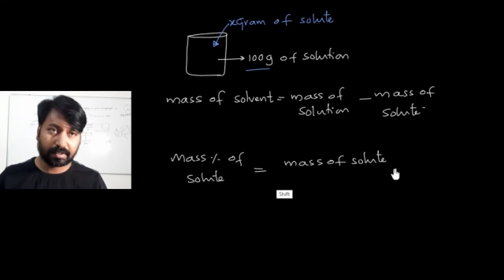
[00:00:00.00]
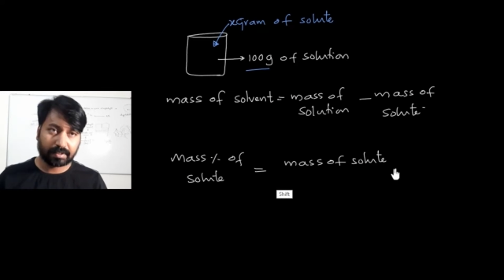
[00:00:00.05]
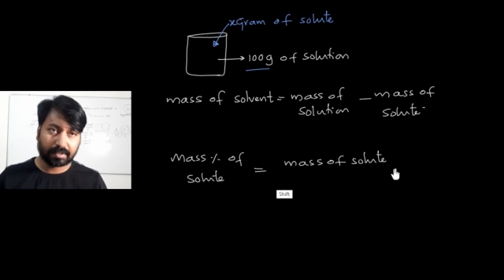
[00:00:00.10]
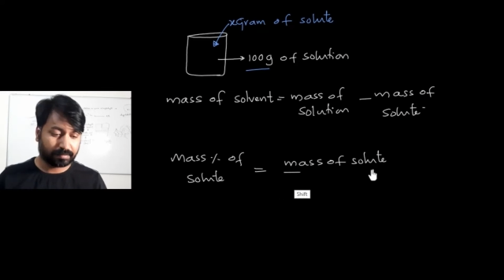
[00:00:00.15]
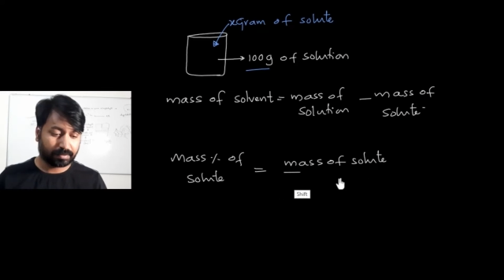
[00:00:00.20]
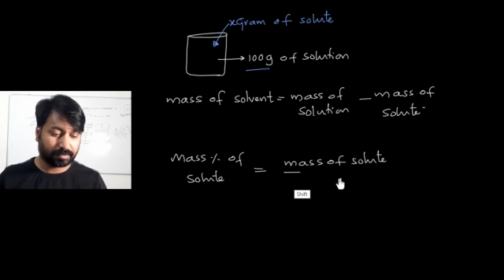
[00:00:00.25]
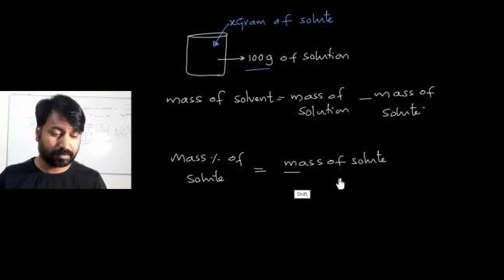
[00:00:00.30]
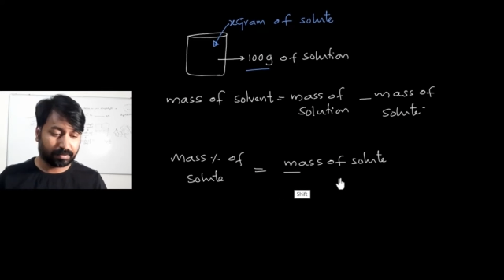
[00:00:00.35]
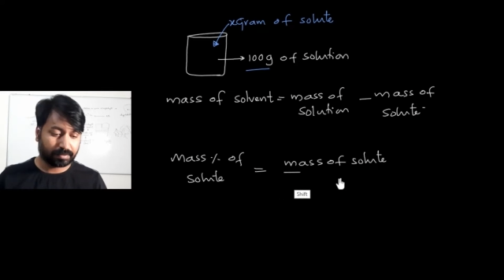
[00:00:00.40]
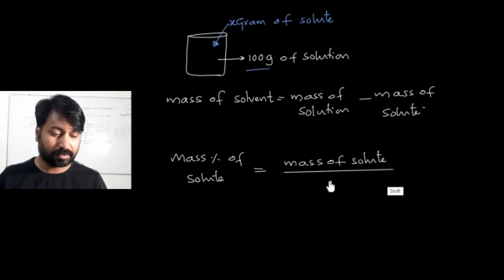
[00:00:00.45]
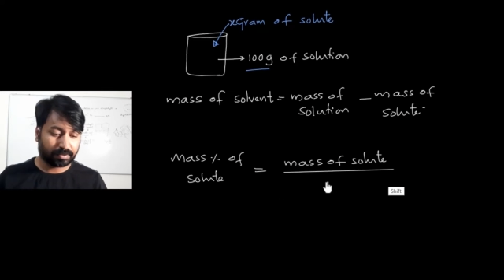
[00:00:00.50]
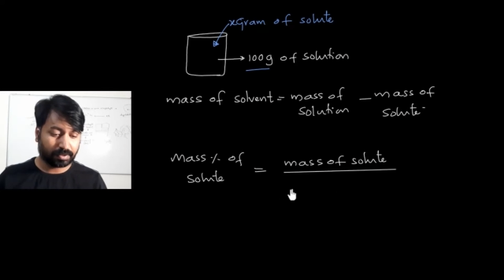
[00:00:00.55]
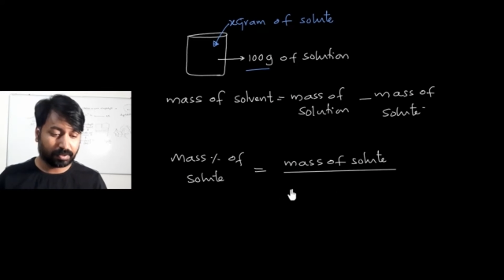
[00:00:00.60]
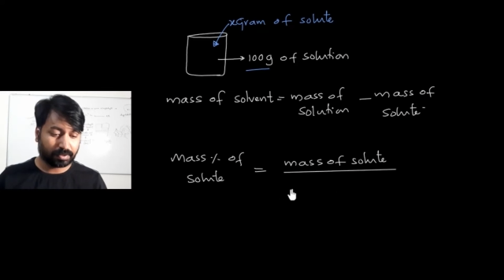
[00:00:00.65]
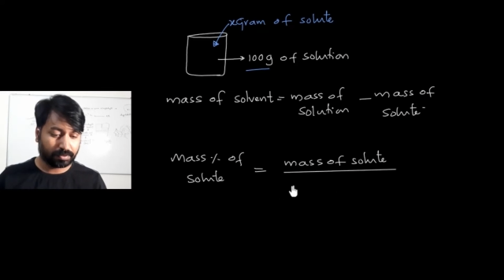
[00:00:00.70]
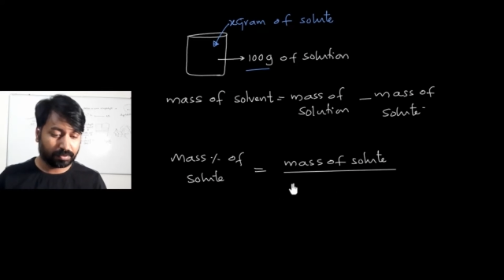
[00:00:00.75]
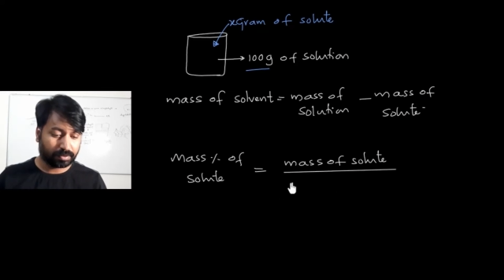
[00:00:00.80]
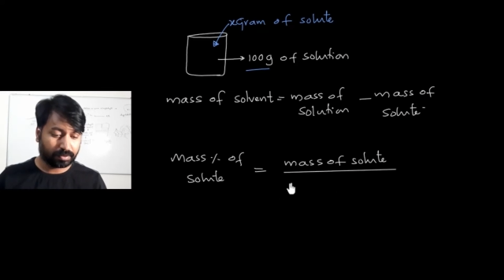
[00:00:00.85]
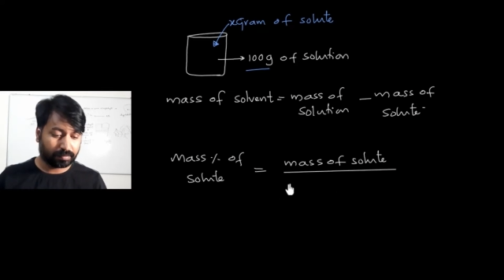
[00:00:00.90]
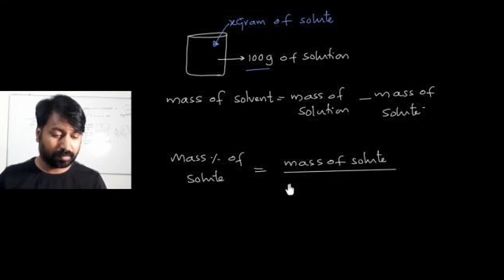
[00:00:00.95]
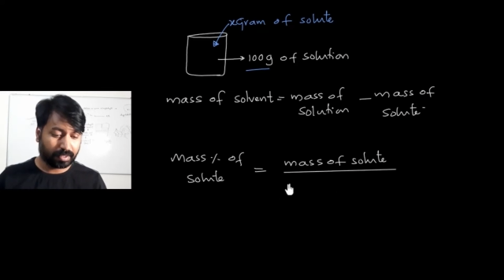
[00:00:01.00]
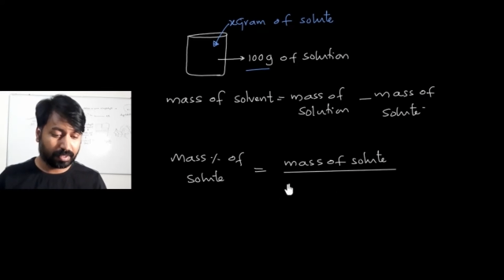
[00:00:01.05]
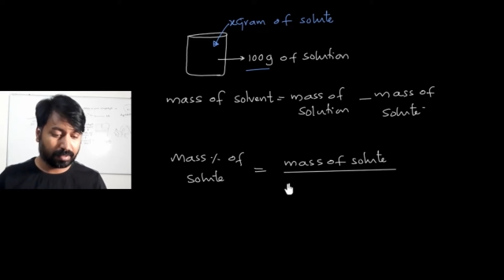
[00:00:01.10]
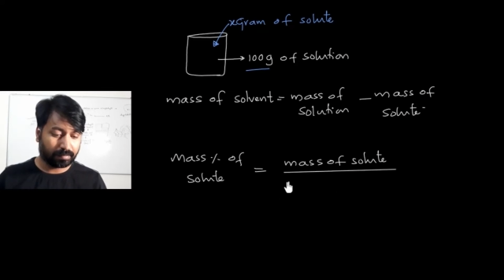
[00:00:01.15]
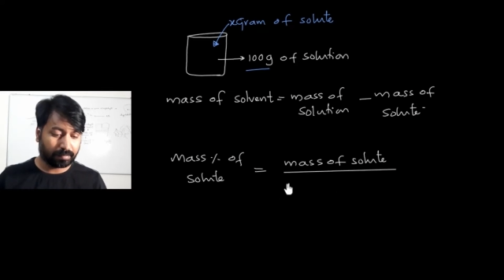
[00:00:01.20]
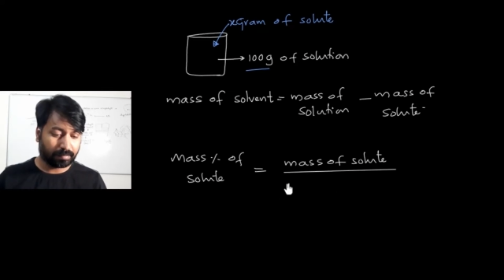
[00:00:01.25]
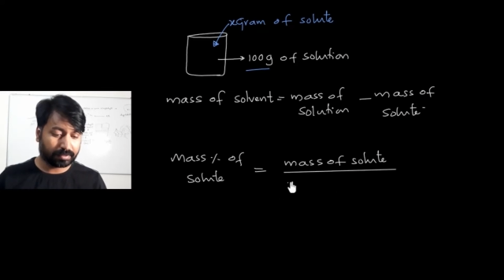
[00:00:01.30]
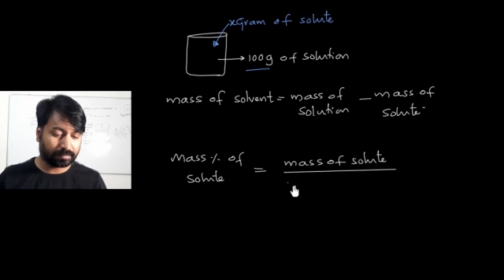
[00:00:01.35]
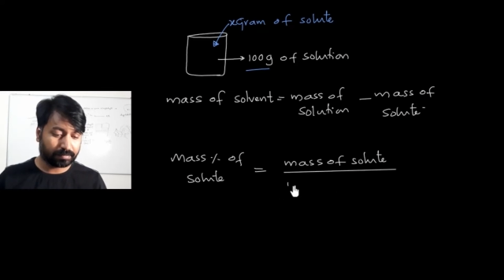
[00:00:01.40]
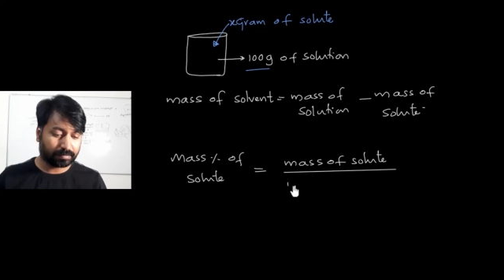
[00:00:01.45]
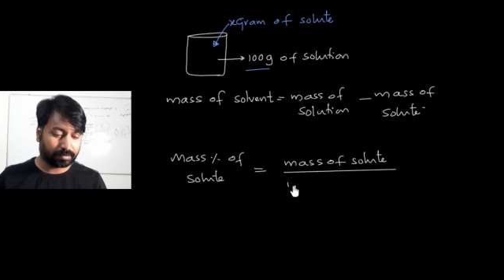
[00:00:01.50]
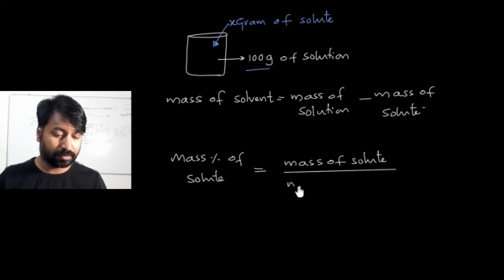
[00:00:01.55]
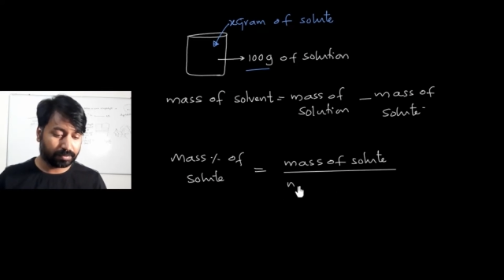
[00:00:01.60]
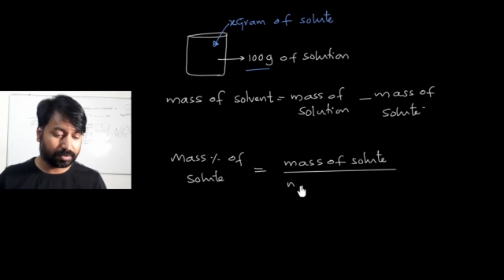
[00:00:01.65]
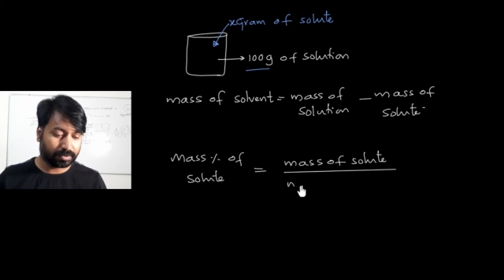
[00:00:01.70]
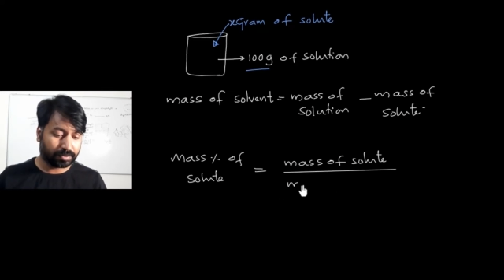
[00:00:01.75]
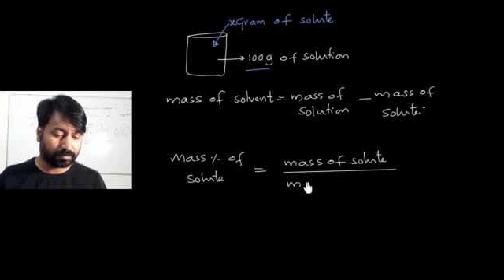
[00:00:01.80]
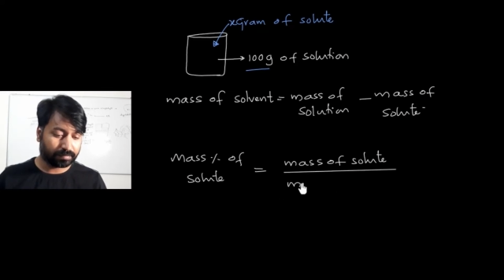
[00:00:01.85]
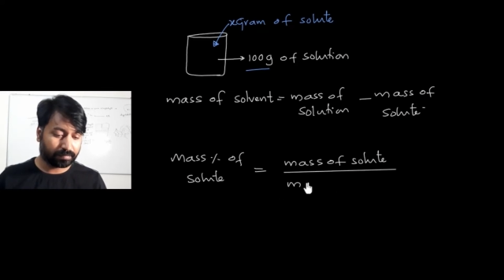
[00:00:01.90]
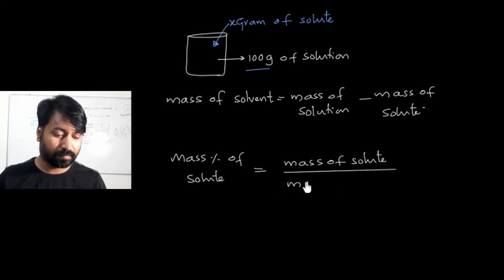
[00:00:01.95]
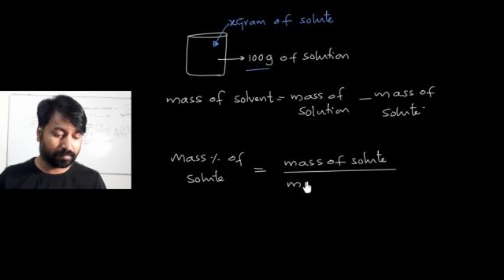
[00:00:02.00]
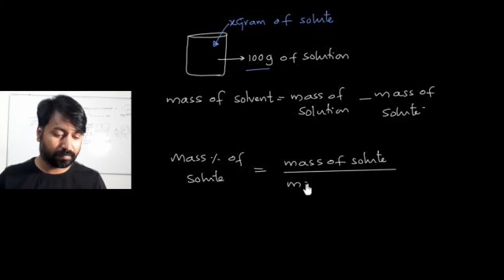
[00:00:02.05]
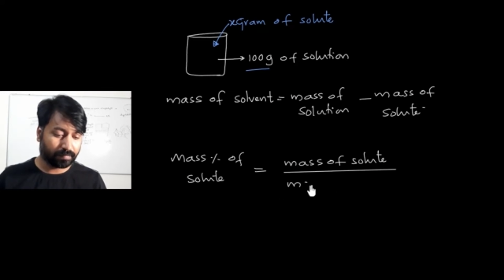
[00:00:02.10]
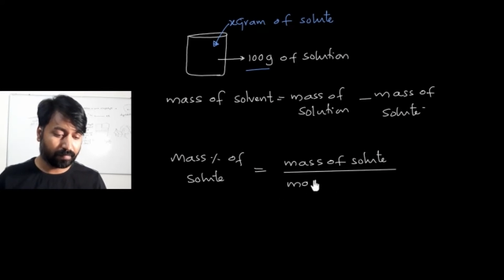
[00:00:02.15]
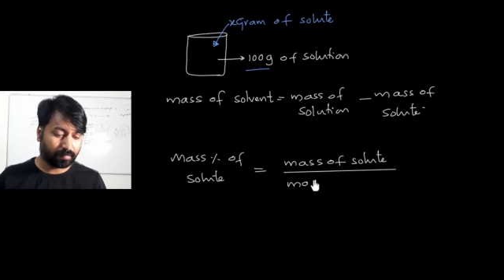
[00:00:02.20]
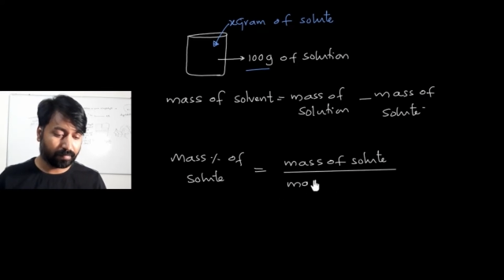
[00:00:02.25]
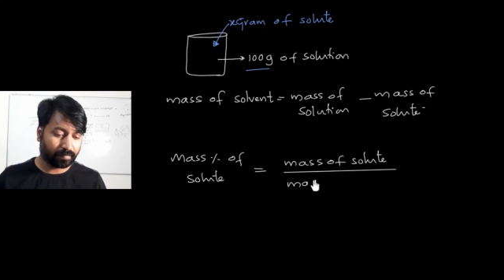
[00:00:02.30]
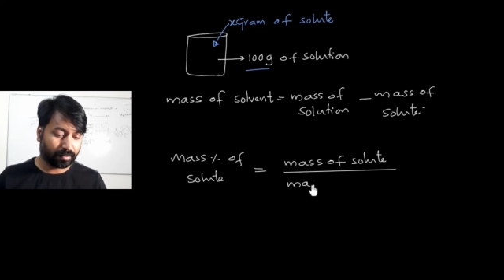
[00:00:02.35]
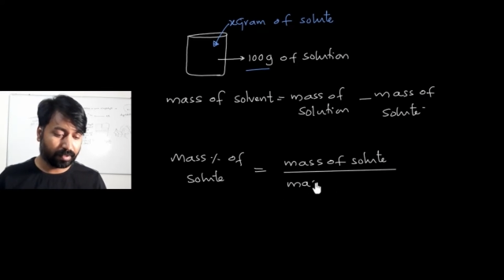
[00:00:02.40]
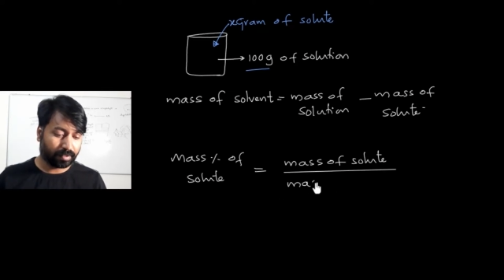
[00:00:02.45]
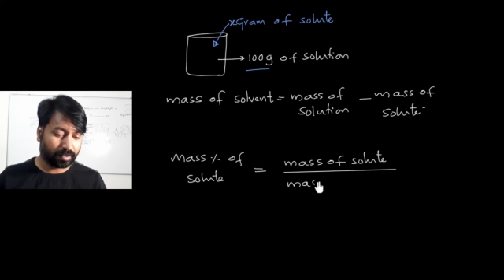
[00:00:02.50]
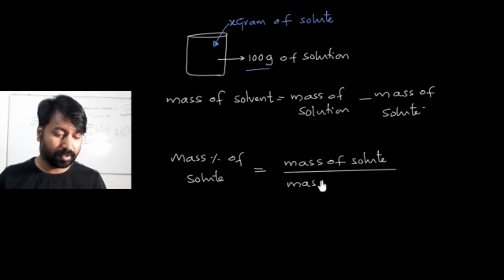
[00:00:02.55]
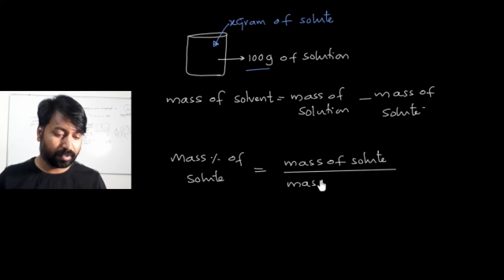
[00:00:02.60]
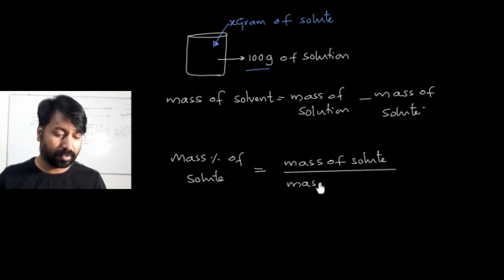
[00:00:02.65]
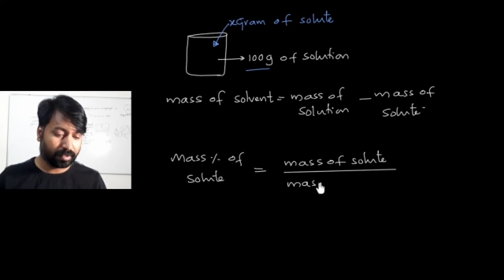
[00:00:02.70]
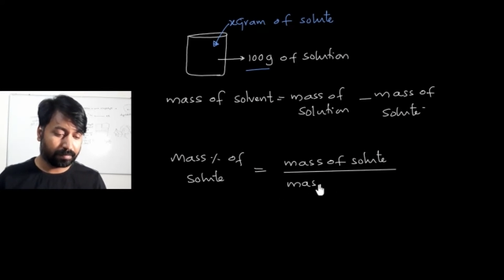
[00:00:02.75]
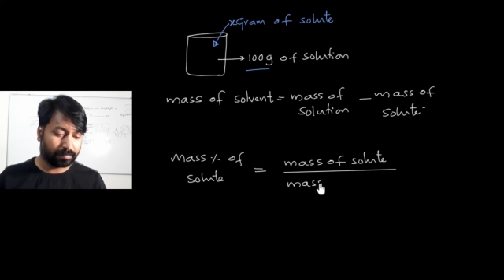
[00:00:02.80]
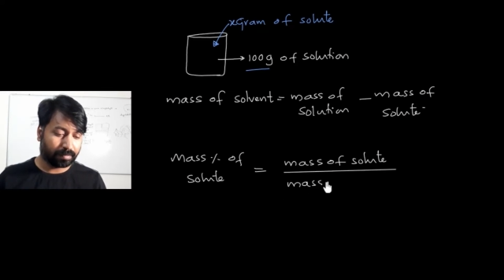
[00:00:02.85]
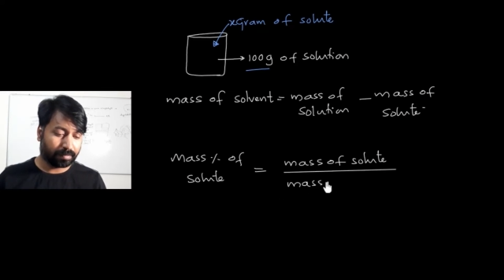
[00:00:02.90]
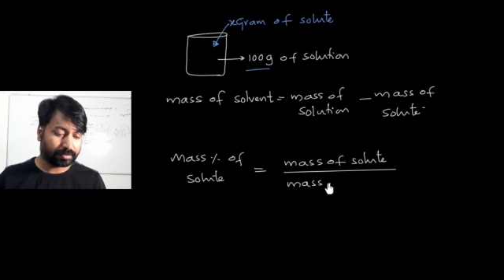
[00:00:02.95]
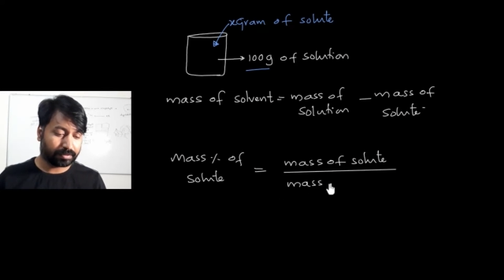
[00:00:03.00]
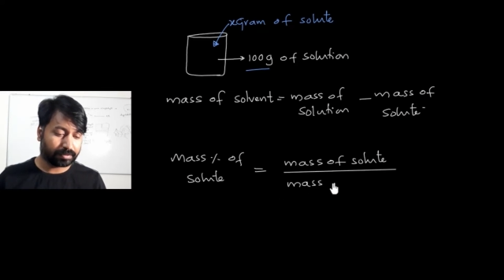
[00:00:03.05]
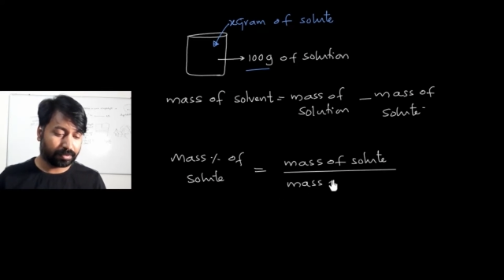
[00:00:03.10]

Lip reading: mass of the solute by mass of solution, not